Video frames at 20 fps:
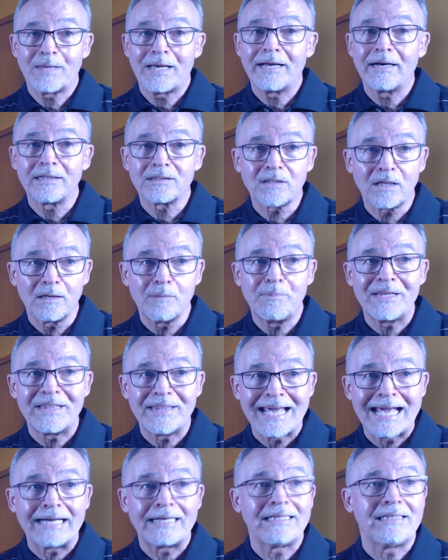and it's going to be
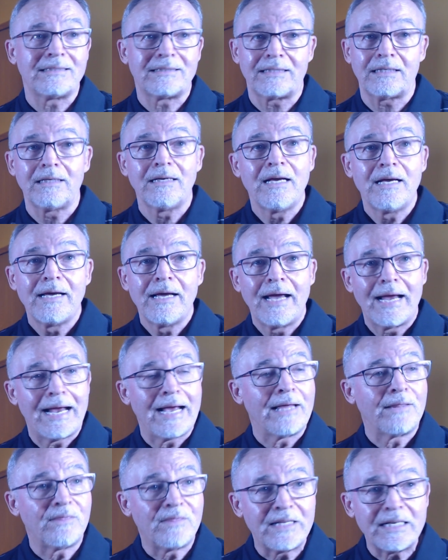that easy.
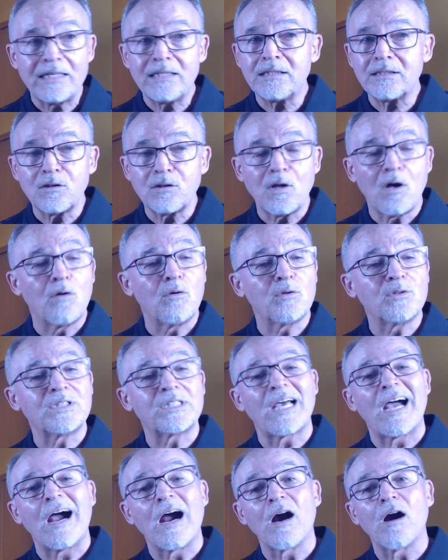And these loans
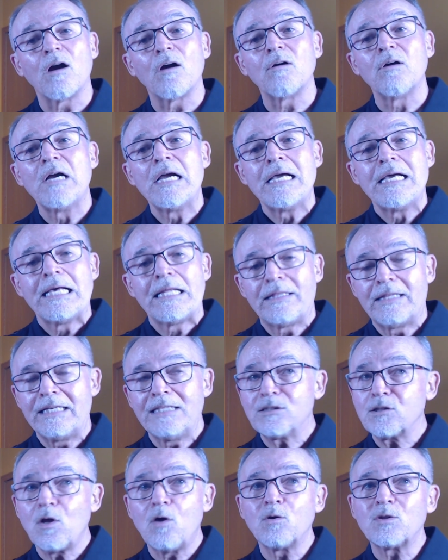are
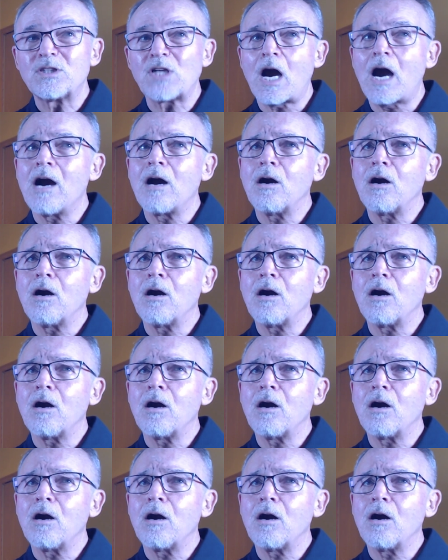easier